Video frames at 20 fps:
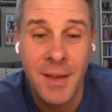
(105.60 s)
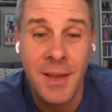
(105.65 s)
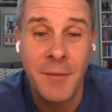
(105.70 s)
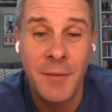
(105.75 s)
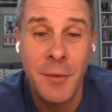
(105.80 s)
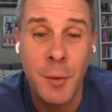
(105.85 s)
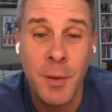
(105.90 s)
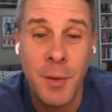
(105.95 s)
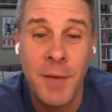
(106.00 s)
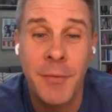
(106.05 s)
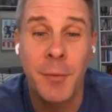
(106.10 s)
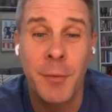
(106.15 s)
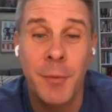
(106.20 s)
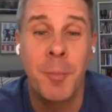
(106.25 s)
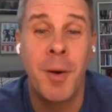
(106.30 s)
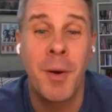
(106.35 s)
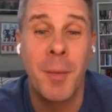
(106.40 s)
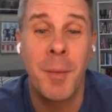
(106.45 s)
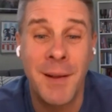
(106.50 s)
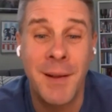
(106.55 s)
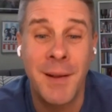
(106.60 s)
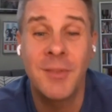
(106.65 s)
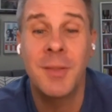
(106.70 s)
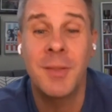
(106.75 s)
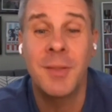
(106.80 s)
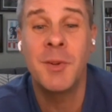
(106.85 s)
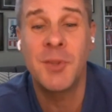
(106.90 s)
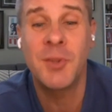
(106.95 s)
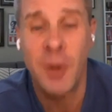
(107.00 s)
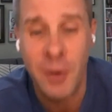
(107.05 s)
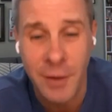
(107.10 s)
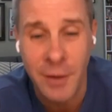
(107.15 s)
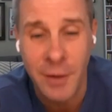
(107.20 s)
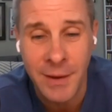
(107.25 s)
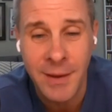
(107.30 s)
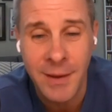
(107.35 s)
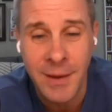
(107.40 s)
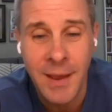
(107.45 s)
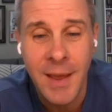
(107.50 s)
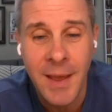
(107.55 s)
If you give the Republicans the
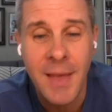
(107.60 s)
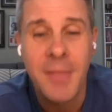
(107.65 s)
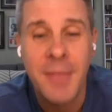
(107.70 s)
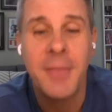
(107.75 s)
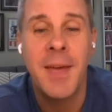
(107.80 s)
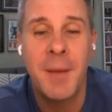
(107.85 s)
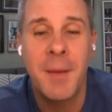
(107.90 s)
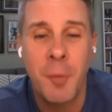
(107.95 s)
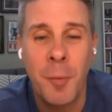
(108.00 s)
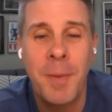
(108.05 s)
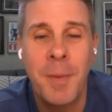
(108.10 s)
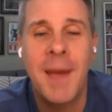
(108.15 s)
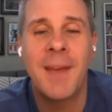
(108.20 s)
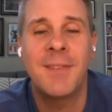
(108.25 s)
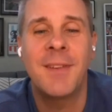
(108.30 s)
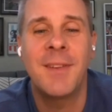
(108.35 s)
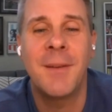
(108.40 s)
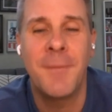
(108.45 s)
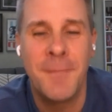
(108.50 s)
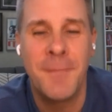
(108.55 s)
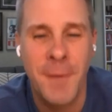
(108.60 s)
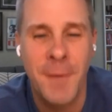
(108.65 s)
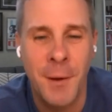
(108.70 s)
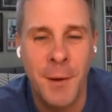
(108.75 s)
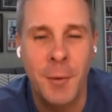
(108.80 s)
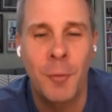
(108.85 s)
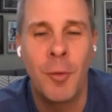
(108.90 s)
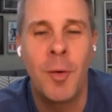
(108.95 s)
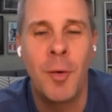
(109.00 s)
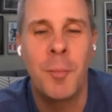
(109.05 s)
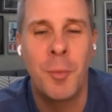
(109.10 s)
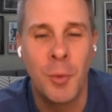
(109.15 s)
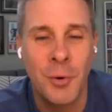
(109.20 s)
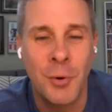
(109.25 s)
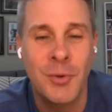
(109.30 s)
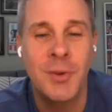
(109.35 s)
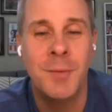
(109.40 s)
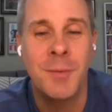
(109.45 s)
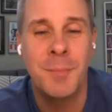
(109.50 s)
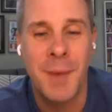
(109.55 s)
majority, they will pass a federal
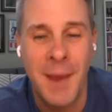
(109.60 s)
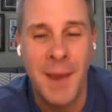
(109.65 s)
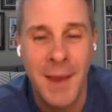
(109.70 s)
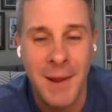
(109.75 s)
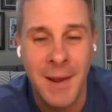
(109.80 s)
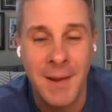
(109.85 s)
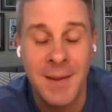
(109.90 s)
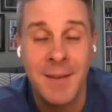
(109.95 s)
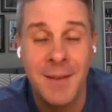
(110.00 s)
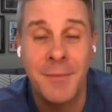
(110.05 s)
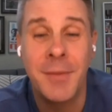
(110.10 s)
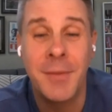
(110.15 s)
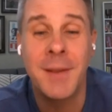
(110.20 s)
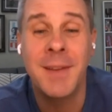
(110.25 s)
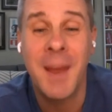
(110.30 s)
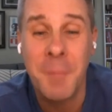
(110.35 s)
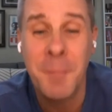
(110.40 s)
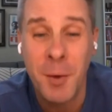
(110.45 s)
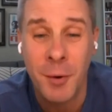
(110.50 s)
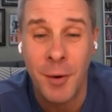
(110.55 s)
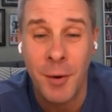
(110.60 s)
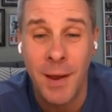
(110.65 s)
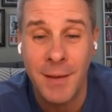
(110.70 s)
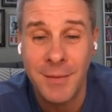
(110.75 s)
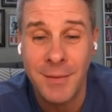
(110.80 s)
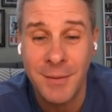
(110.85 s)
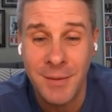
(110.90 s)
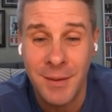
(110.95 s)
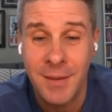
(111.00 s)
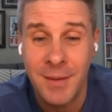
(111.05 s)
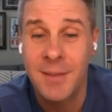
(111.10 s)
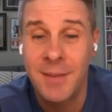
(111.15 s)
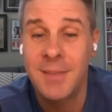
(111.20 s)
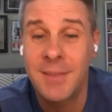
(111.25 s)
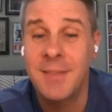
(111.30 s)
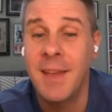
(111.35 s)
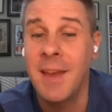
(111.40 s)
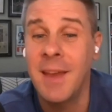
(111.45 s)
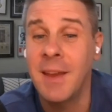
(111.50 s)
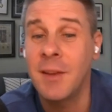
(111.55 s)
abortion ban. If the Democrats
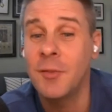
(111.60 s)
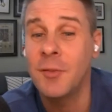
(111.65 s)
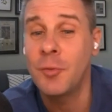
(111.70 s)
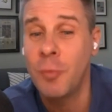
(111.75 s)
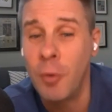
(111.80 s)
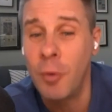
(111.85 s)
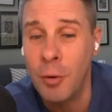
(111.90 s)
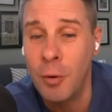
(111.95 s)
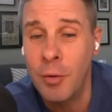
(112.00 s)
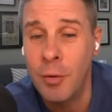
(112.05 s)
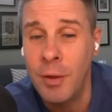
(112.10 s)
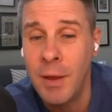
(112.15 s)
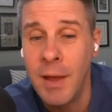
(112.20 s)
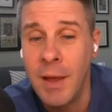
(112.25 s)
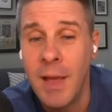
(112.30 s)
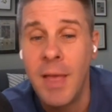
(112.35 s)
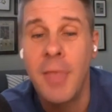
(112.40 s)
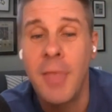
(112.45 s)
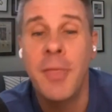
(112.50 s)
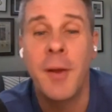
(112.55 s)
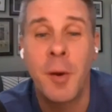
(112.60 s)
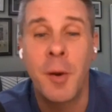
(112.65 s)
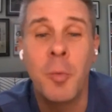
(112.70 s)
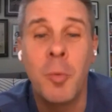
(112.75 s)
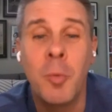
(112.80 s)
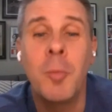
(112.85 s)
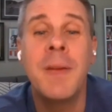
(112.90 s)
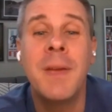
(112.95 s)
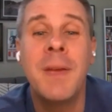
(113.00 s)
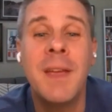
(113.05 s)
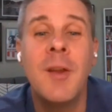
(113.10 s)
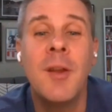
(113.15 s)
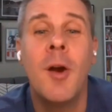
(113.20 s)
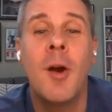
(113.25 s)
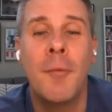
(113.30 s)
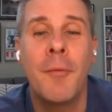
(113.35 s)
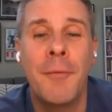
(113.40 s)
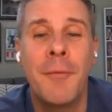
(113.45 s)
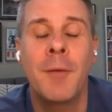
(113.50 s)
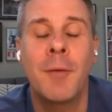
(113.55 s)
stay in control, there will be
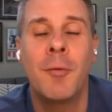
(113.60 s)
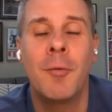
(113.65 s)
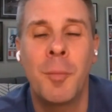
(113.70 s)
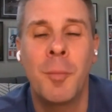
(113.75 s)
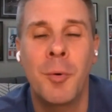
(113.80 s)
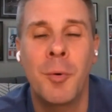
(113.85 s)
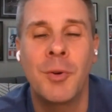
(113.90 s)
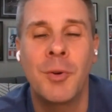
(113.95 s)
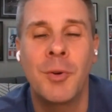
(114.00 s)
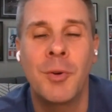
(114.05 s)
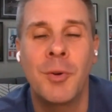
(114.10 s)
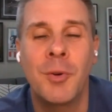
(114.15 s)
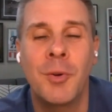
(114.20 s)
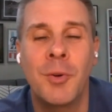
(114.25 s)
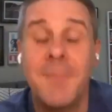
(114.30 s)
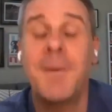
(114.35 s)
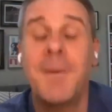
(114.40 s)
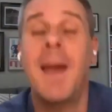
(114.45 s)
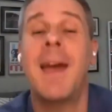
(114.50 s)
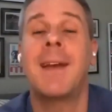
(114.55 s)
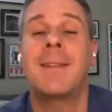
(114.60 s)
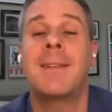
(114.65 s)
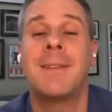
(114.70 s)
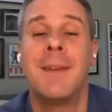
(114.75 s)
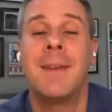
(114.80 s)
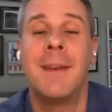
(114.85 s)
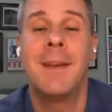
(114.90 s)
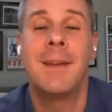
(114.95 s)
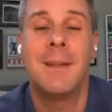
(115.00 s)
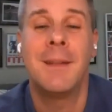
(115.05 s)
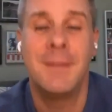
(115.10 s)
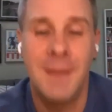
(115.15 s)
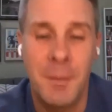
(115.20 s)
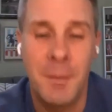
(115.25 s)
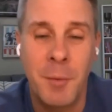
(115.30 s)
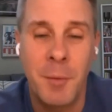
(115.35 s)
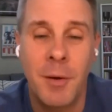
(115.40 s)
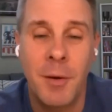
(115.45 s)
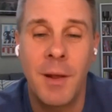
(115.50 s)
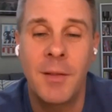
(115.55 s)
no federal abortion ban. In fact,
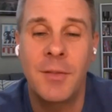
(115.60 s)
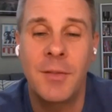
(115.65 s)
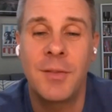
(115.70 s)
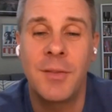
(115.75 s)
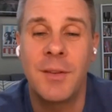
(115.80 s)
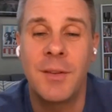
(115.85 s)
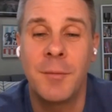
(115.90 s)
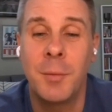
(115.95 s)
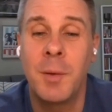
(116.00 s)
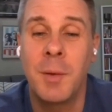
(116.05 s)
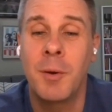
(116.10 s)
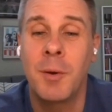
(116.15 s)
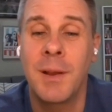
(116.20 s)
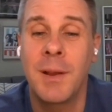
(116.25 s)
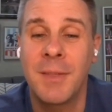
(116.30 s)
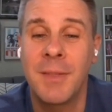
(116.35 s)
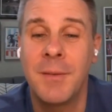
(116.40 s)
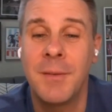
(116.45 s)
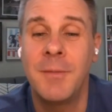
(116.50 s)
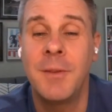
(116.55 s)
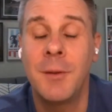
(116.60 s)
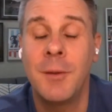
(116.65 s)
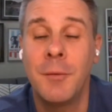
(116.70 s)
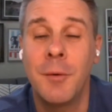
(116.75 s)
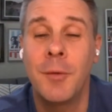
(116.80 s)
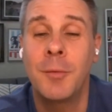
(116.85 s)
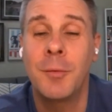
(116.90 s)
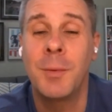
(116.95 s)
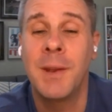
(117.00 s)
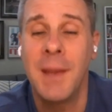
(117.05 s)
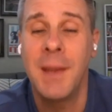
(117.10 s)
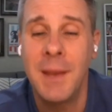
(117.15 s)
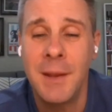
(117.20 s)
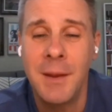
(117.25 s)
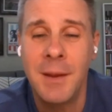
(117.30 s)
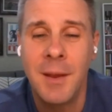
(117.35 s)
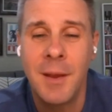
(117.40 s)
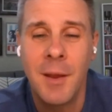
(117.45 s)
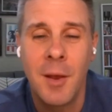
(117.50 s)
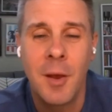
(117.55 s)
Democrats, if we were to get the 52 votes we
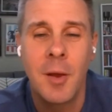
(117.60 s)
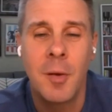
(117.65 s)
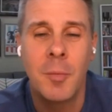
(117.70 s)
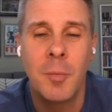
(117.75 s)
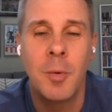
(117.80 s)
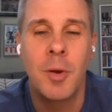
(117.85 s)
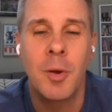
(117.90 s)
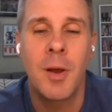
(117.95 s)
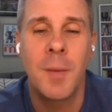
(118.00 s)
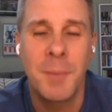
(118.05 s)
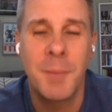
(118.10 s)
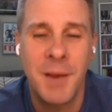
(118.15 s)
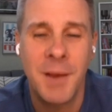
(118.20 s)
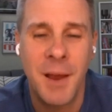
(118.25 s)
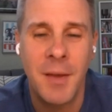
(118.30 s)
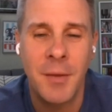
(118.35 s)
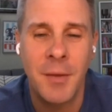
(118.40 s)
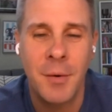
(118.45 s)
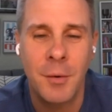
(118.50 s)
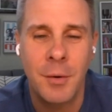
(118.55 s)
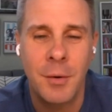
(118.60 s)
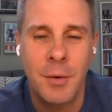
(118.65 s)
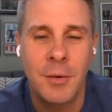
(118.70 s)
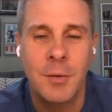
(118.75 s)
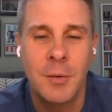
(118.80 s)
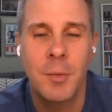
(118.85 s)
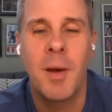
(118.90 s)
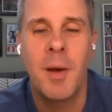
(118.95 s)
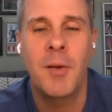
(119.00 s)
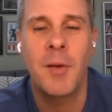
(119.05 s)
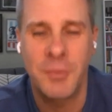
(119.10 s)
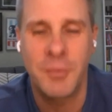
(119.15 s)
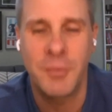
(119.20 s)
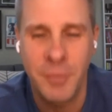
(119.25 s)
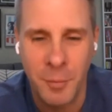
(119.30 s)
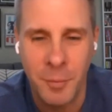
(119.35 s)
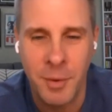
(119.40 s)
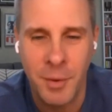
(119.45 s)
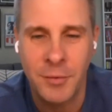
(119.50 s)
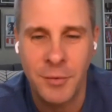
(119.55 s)
need, will come together to abolish a
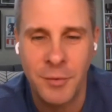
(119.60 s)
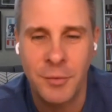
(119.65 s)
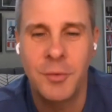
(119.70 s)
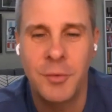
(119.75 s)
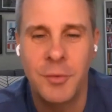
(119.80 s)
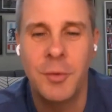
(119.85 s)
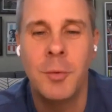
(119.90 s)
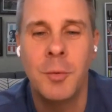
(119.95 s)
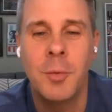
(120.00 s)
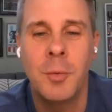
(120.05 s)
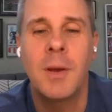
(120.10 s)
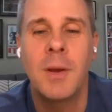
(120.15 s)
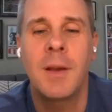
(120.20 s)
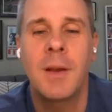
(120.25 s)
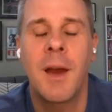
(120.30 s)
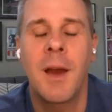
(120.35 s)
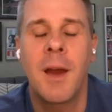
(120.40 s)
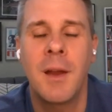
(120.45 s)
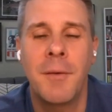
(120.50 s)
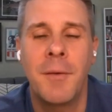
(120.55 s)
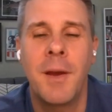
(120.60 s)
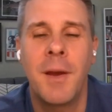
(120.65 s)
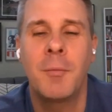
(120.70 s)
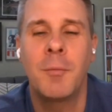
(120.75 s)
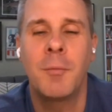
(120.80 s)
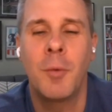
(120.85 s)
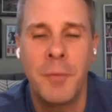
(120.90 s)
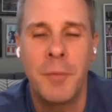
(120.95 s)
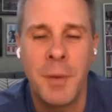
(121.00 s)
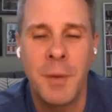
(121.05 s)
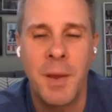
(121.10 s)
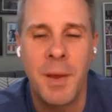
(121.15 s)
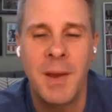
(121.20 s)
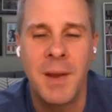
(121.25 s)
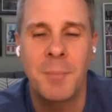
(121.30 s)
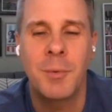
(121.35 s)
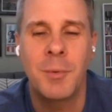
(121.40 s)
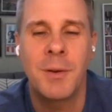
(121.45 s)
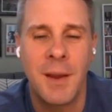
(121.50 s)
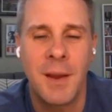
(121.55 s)
filibuster to codify Roe v. Wade
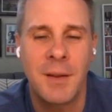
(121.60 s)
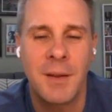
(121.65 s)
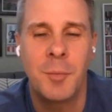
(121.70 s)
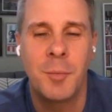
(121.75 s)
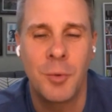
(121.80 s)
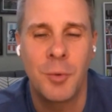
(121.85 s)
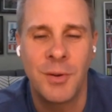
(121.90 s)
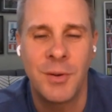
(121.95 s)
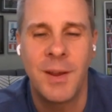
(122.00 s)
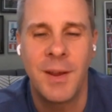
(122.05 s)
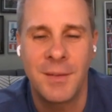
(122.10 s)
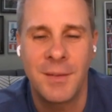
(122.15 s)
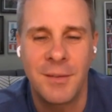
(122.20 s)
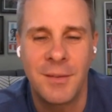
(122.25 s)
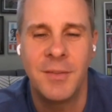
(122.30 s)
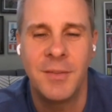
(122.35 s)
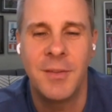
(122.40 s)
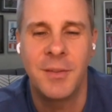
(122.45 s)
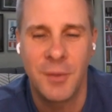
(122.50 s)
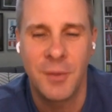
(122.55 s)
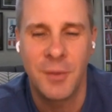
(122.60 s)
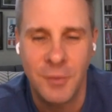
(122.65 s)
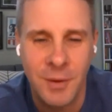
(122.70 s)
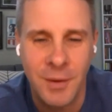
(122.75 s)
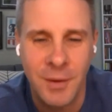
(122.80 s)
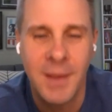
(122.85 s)
and protect abortion access in this country.